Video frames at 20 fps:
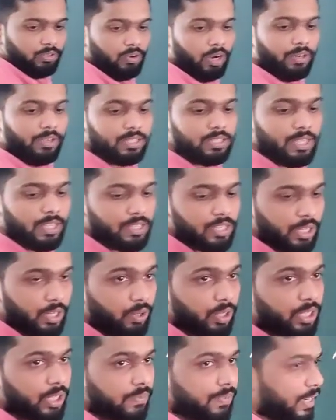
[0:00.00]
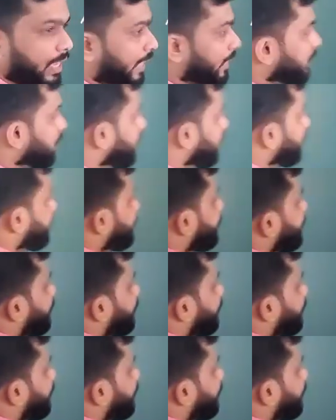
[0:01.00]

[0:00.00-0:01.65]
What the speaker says: What was the SI unit of length?